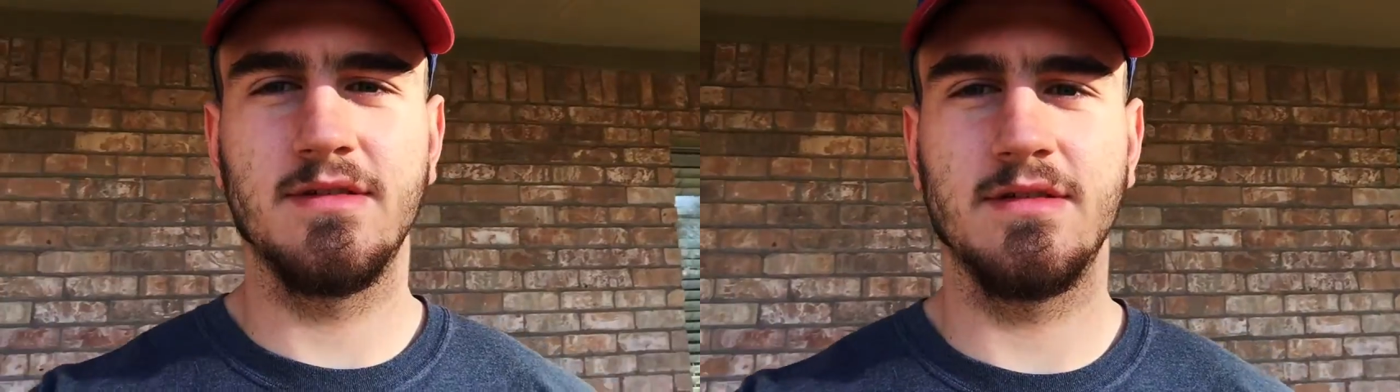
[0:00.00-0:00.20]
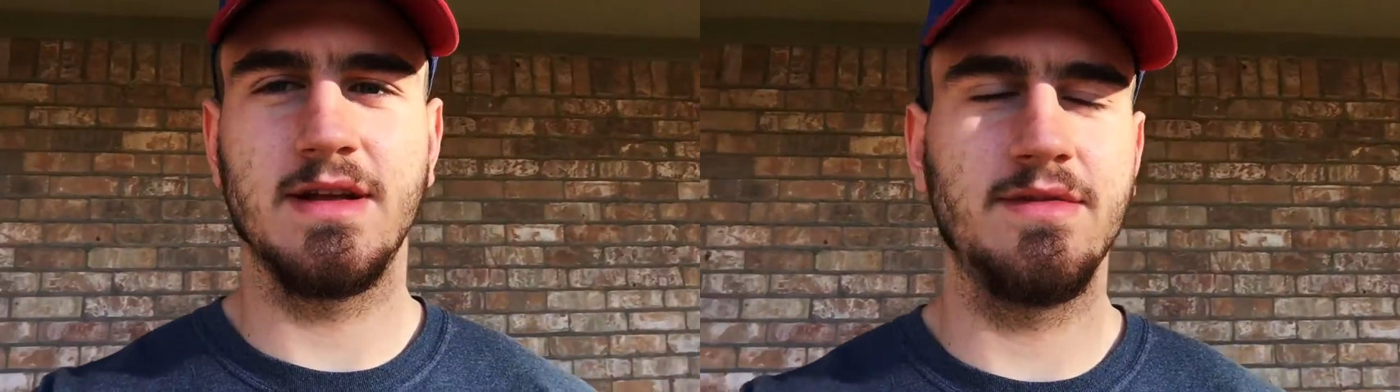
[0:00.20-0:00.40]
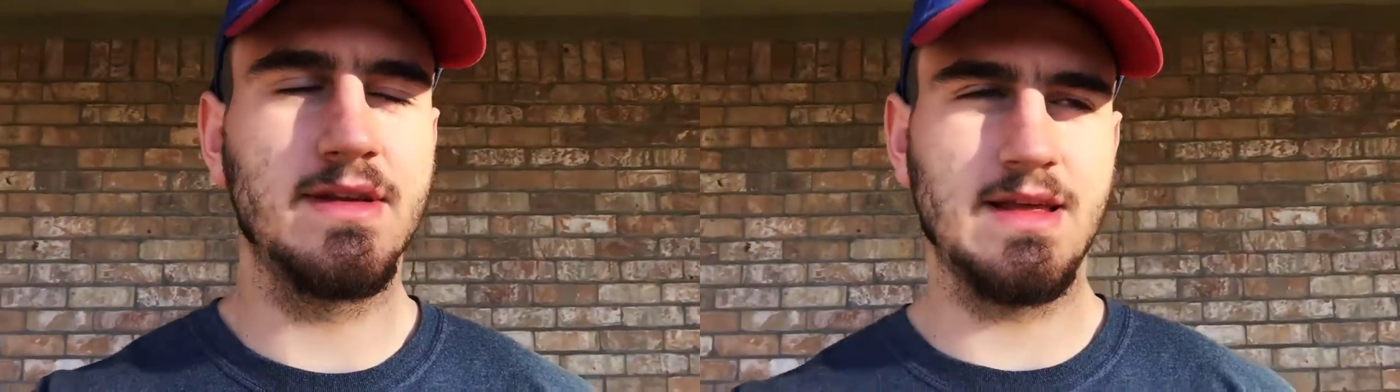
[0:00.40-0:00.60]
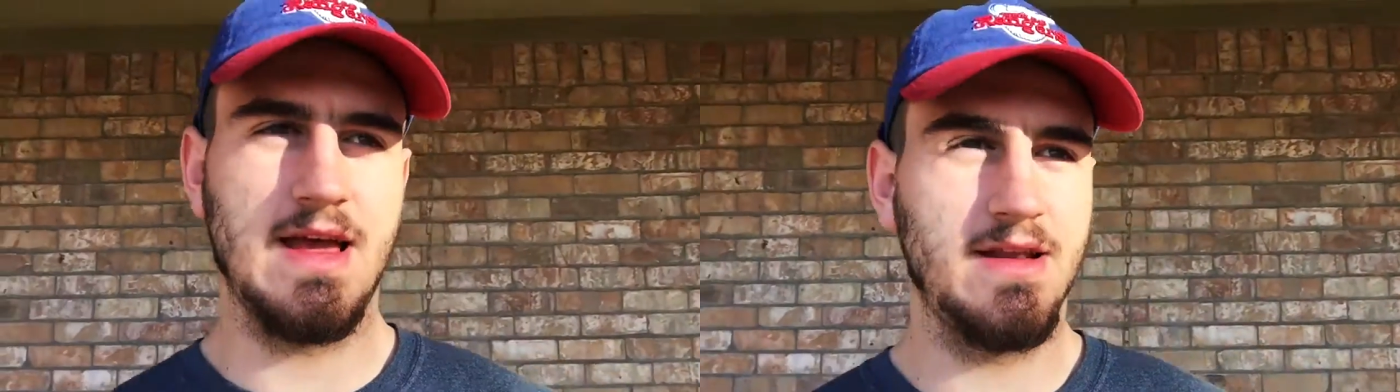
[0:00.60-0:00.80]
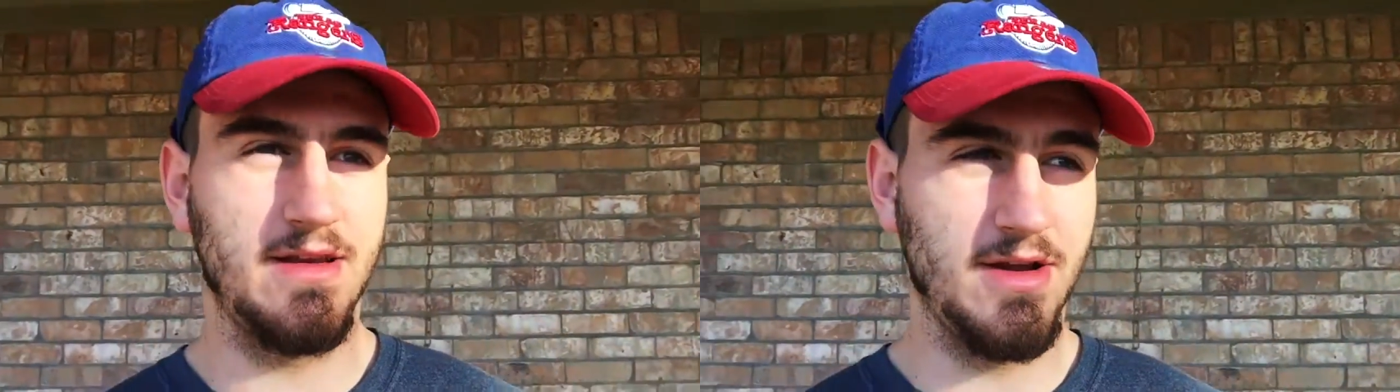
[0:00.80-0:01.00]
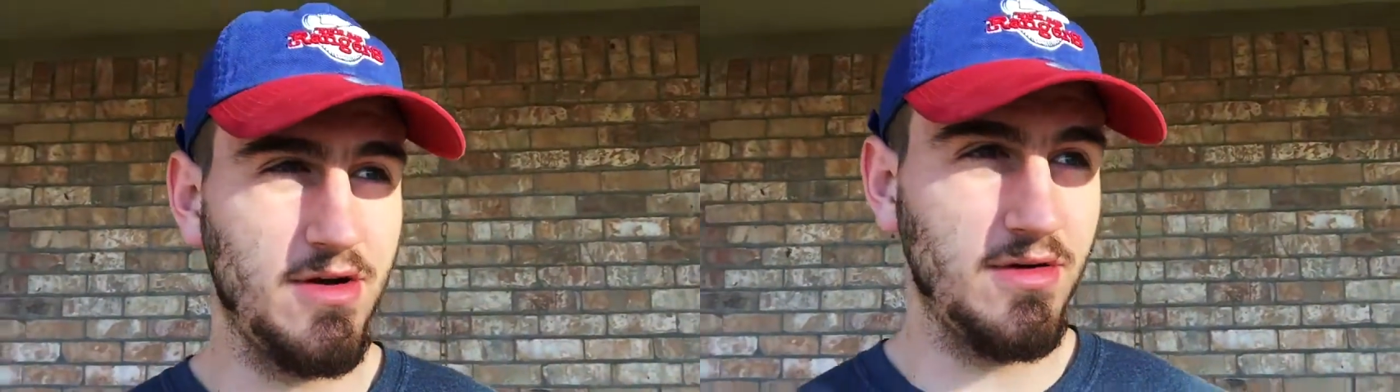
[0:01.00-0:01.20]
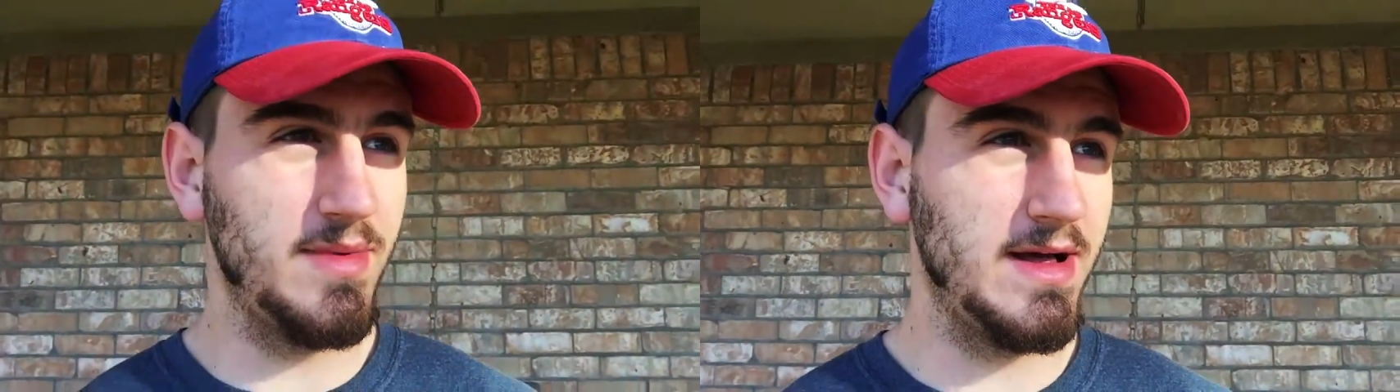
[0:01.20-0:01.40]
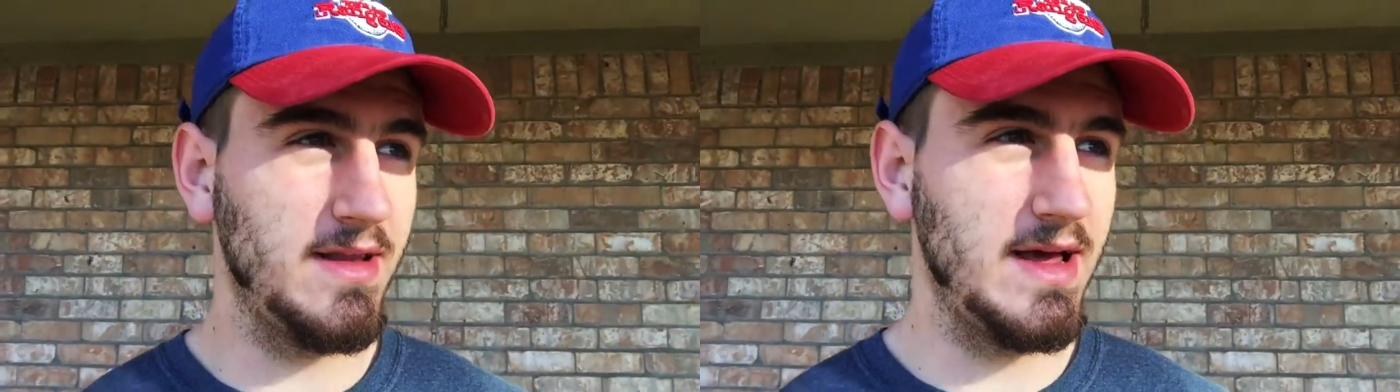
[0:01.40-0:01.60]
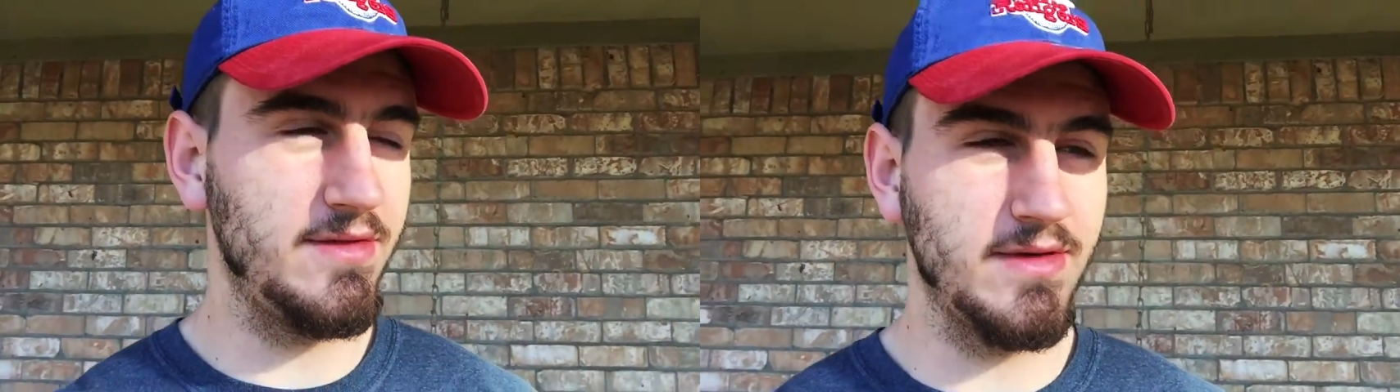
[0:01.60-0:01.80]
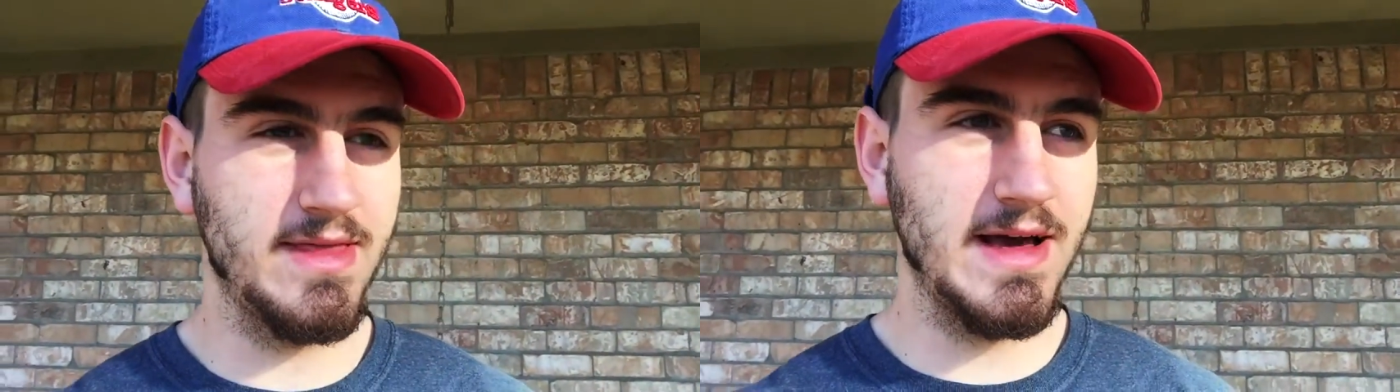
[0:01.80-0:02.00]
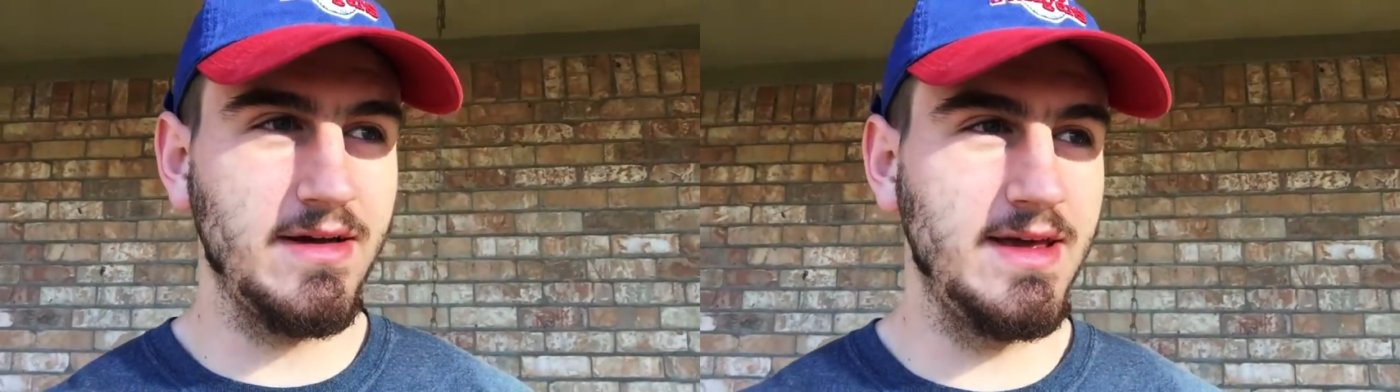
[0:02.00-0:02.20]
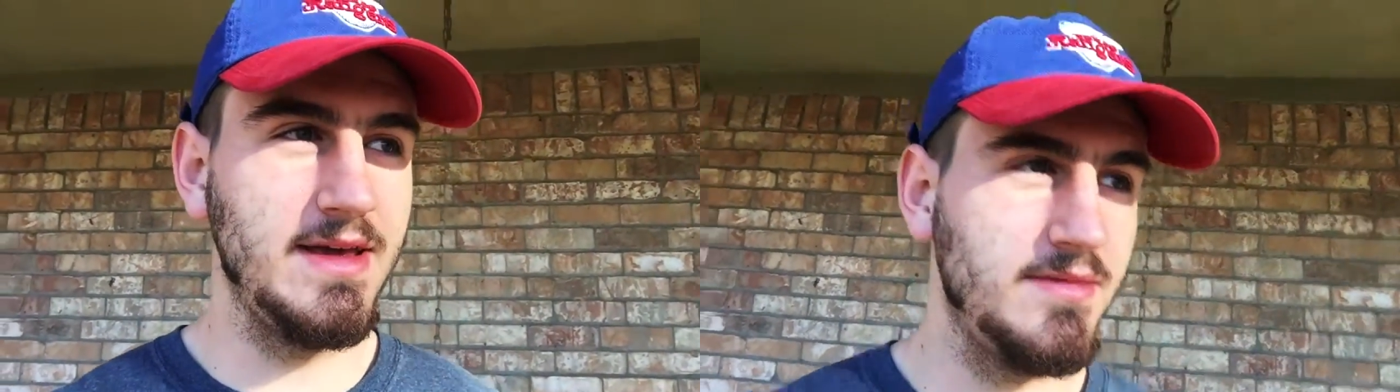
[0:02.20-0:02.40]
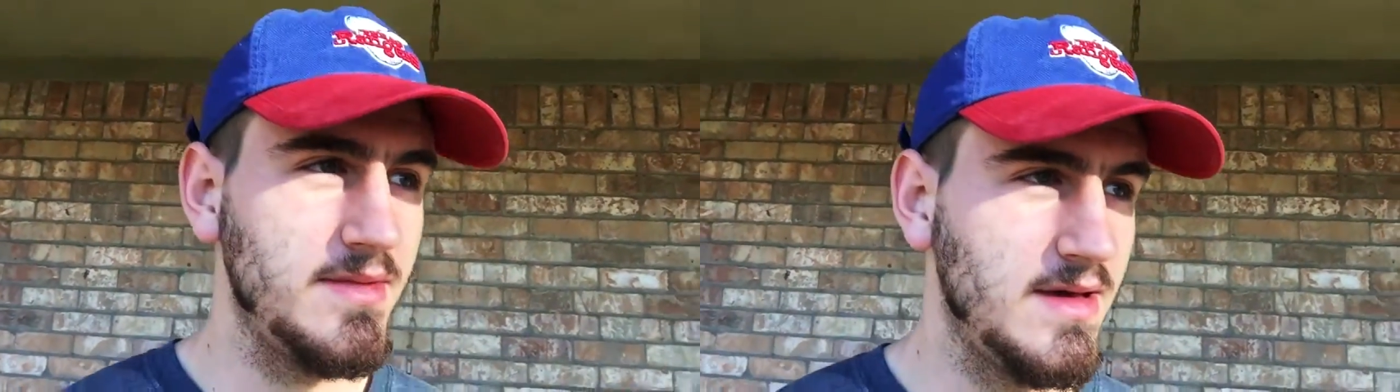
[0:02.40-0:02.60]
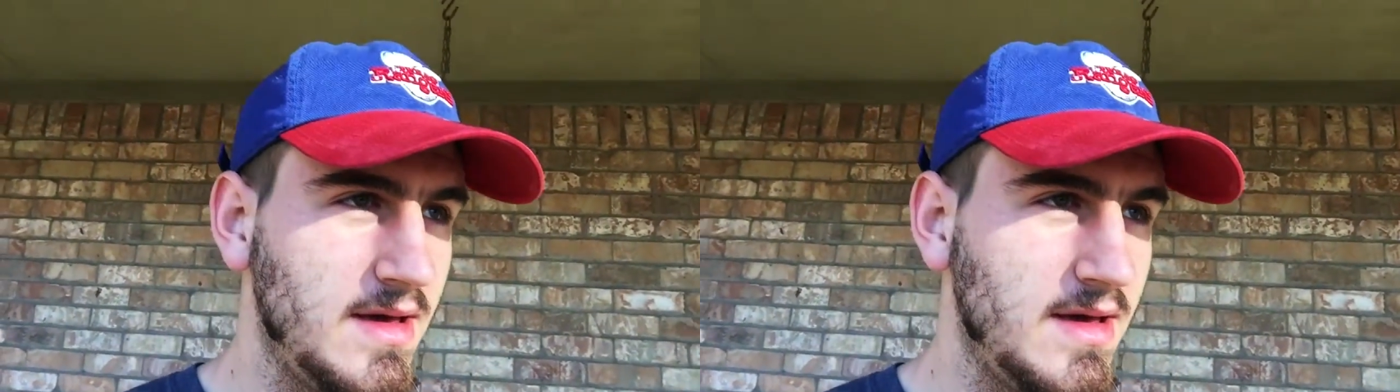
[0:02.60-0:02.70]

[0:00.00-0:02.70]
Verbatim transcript: or even how to know about life without him